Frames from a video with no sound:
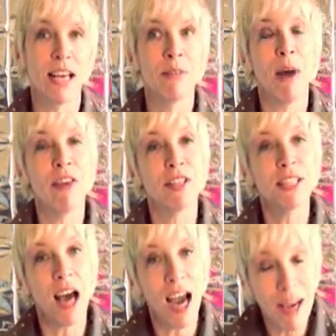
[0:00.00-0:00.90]
And by the
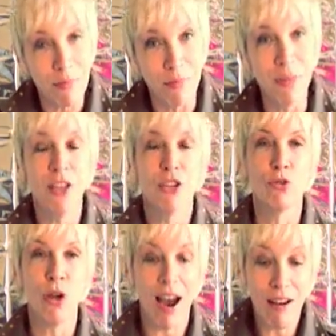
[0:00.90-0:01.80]
time you
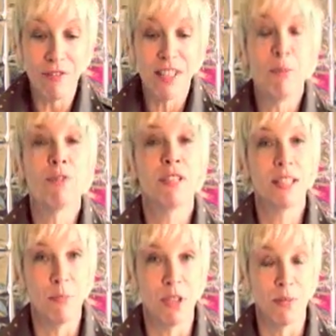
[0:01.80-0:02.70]
have some of the
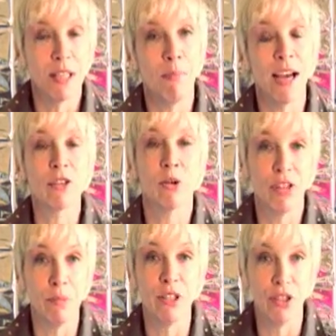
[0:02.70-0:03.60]
symptoms, it might
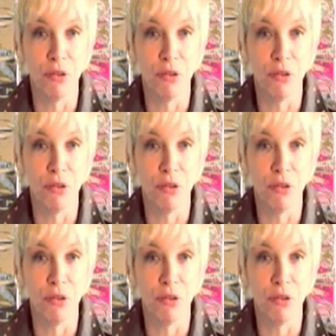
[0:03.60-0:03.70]
already be too